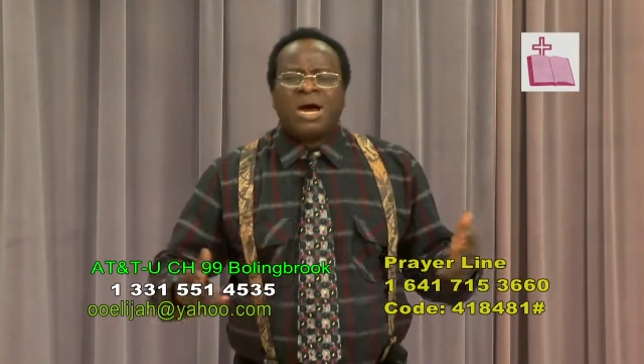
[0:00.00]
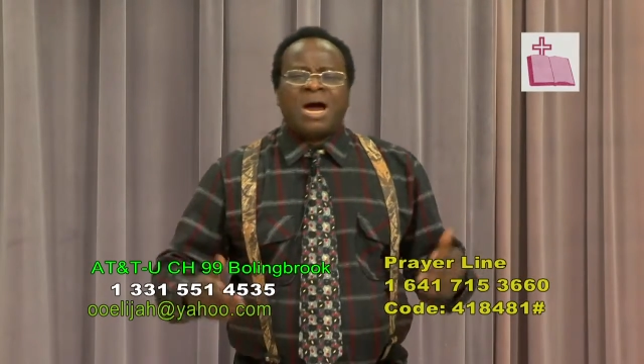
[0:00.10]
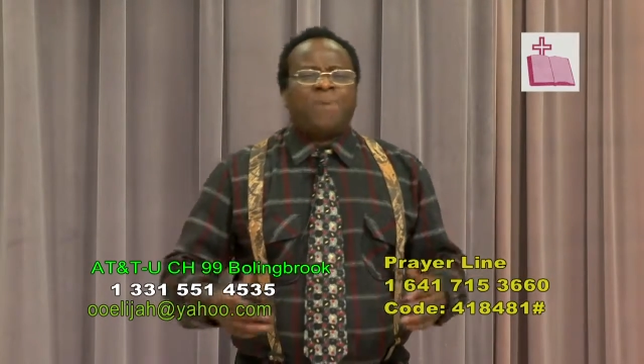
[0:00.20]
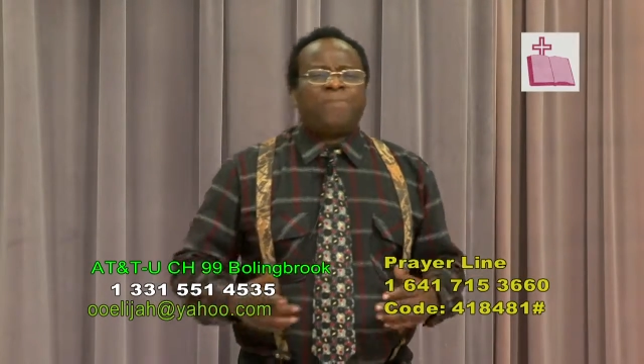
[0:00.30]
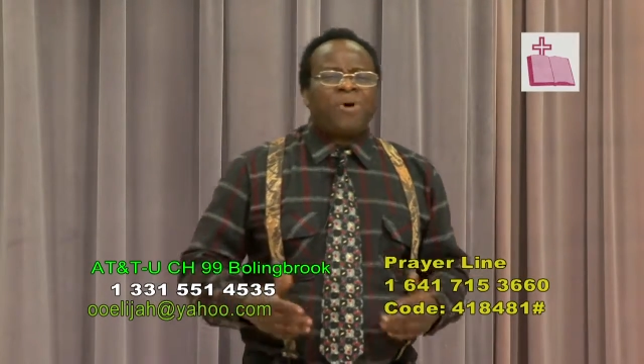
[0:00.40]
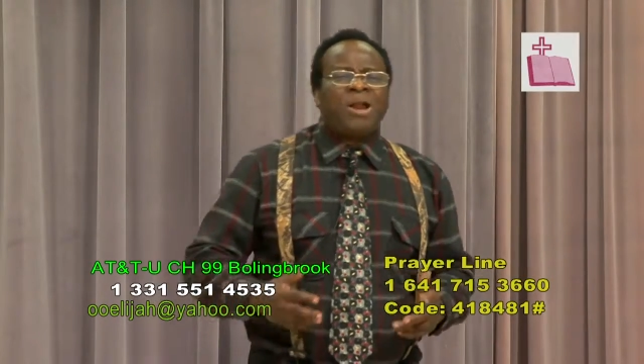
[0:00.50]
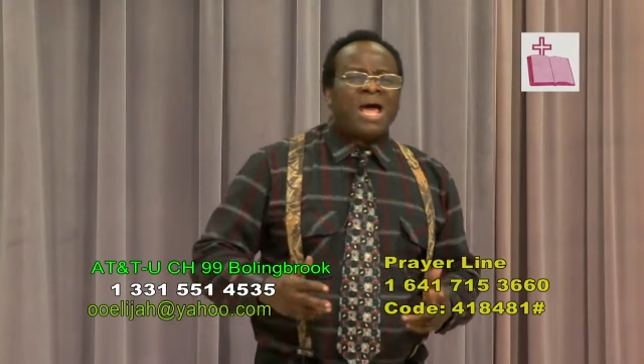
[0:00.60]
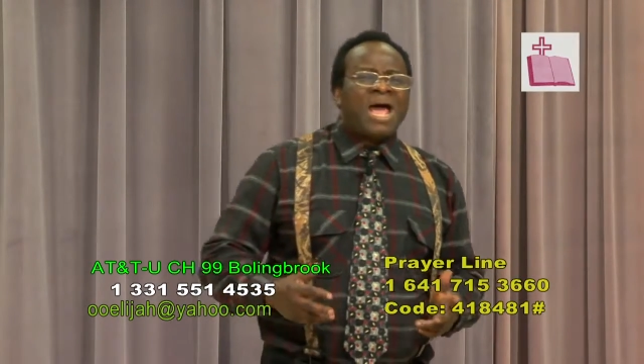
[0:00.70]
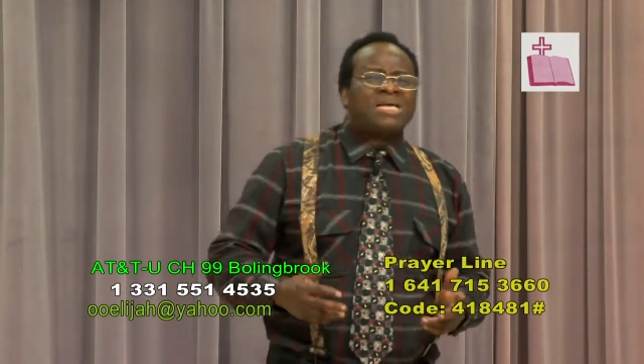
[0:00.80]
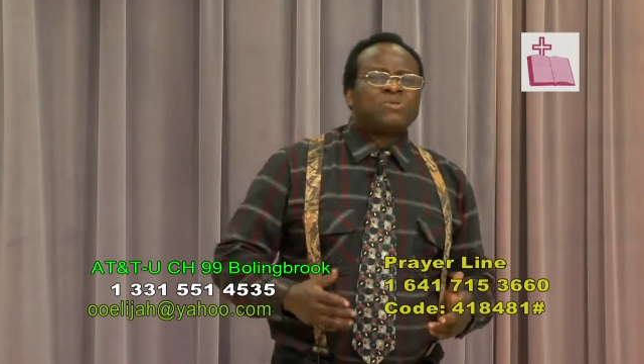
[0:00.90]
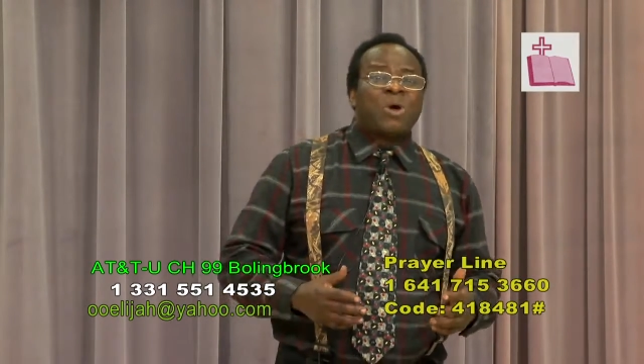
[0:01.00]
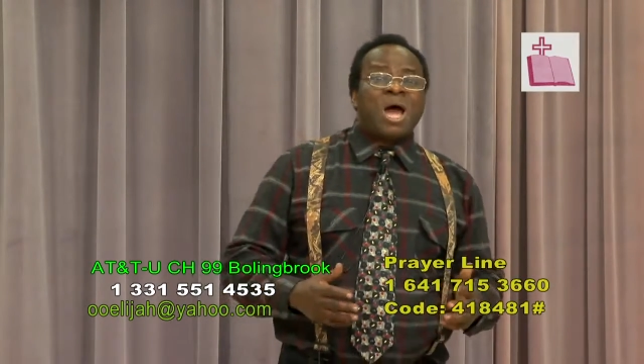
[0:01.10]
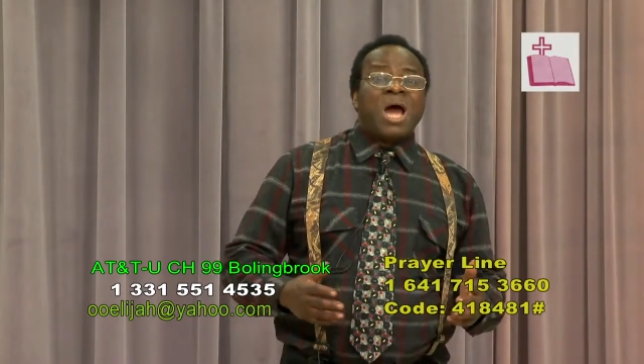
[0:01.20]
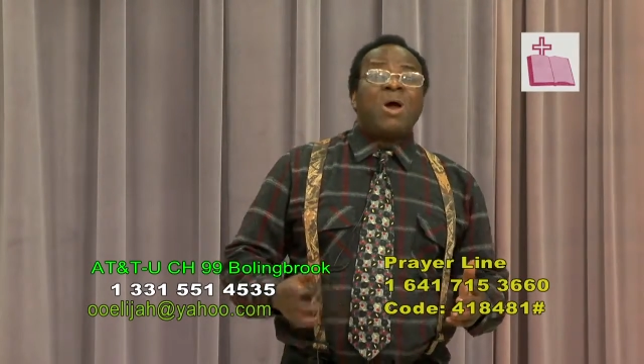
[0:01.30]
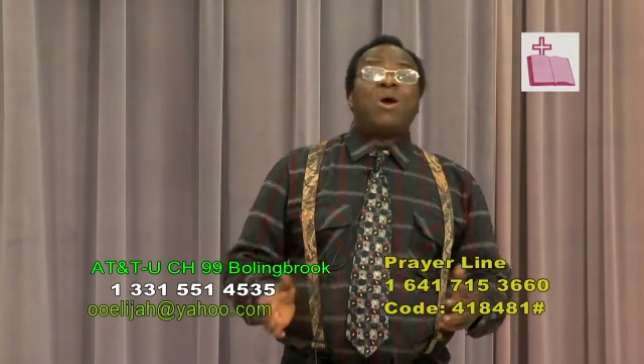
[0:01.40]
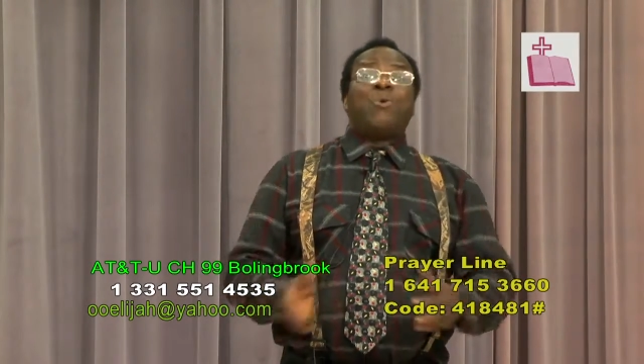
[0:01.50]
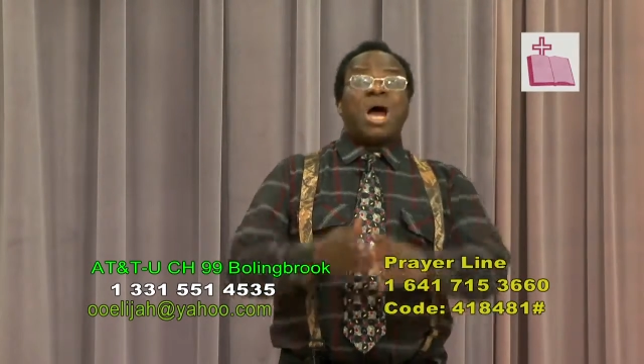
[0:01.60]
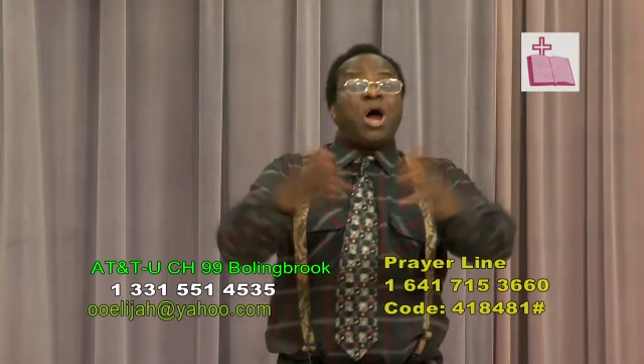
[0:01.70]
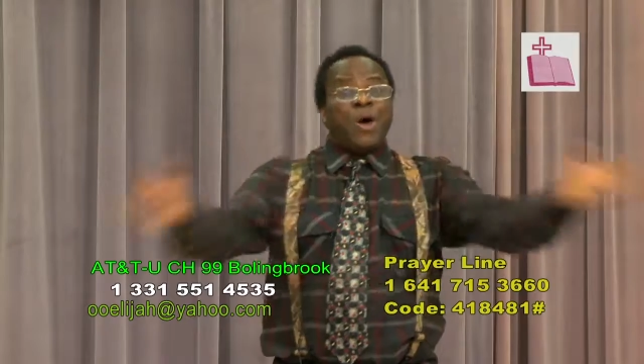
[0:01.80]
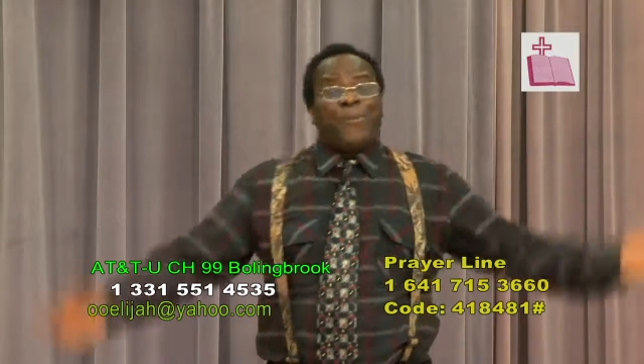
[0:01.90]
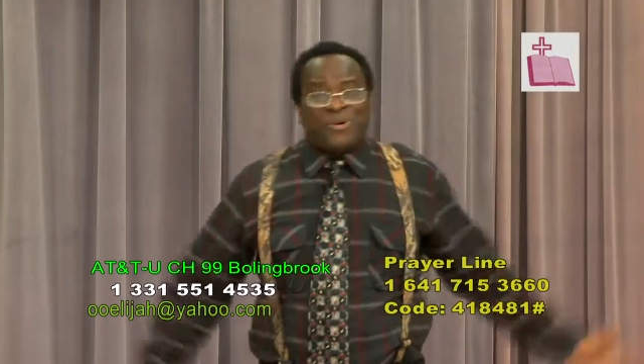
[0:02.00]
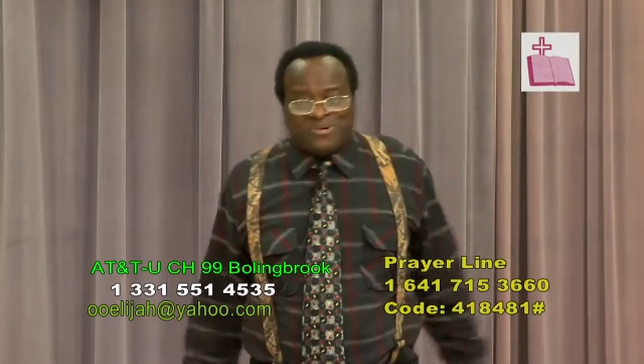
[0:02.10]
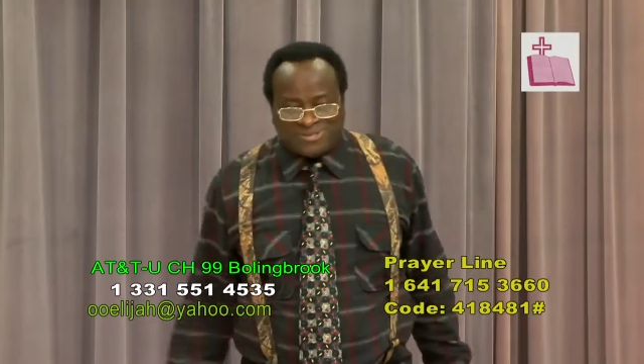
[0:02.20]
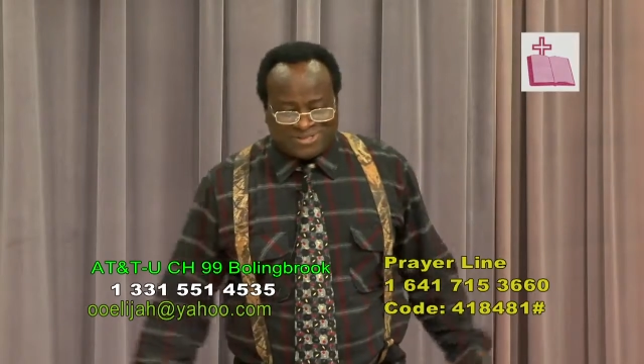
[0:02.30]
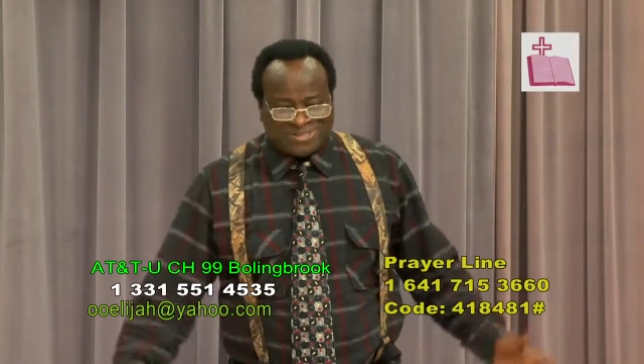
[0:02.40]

and Paul's eyes were open.